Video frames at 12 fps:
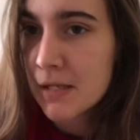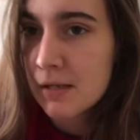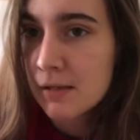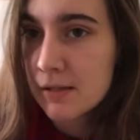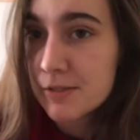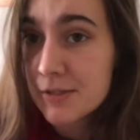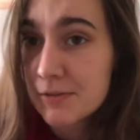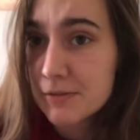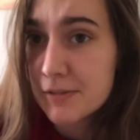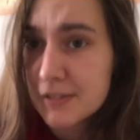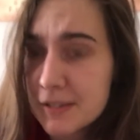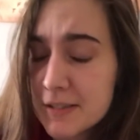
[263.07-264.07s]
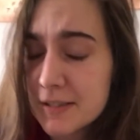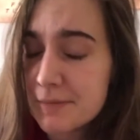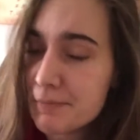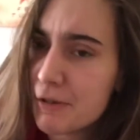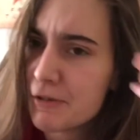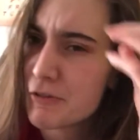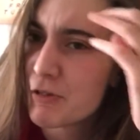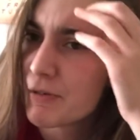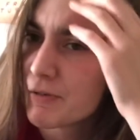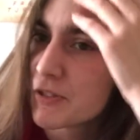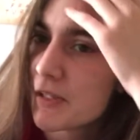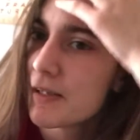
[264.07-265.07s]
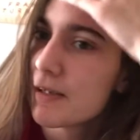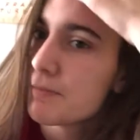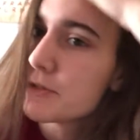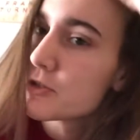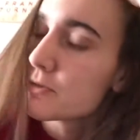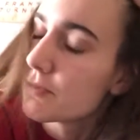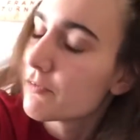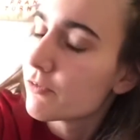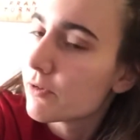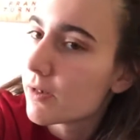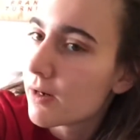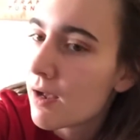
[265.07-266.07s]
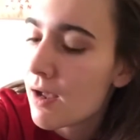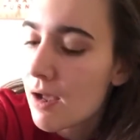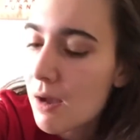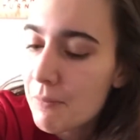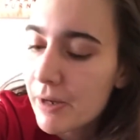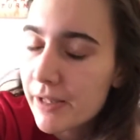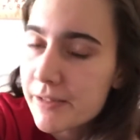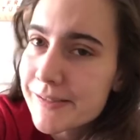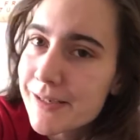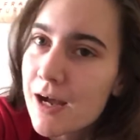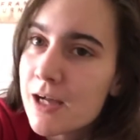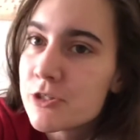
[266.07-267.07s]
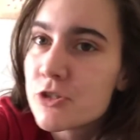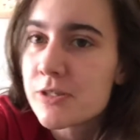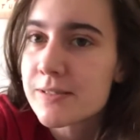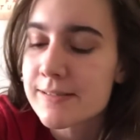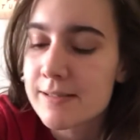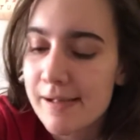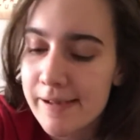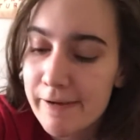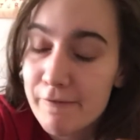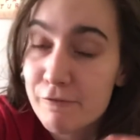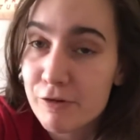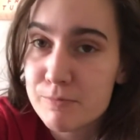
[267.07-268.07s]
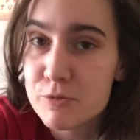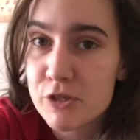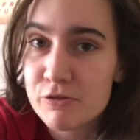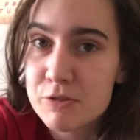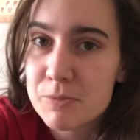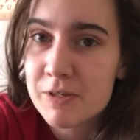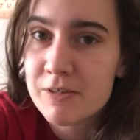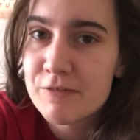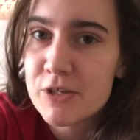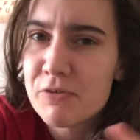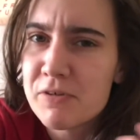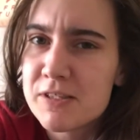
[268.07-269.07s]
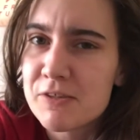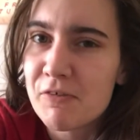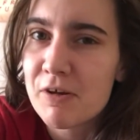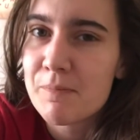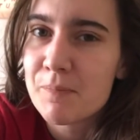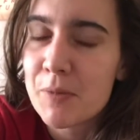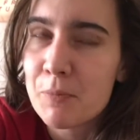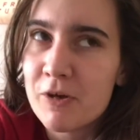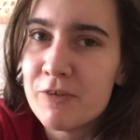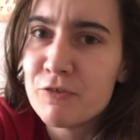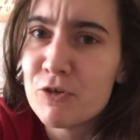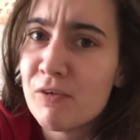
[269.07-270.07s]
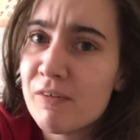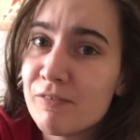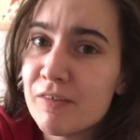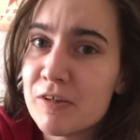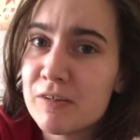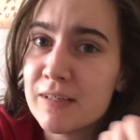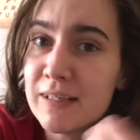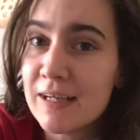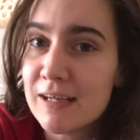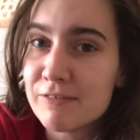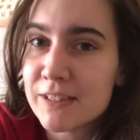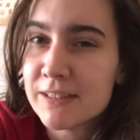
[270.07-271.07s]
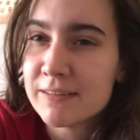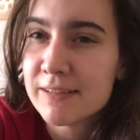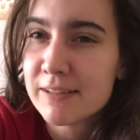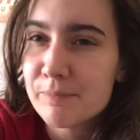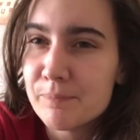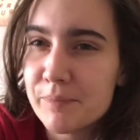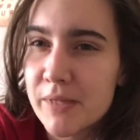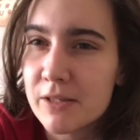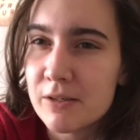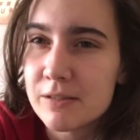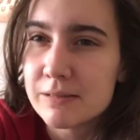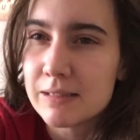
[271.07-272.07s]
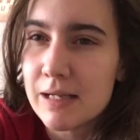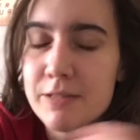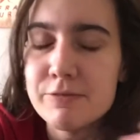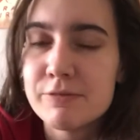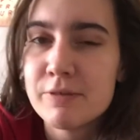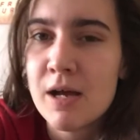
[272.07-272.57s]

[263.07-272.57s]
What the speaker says: It's told all in poetry, which I think I mentioned before, but it's not just like from Joan's point of view, it's from the point of view of literally everything in her life,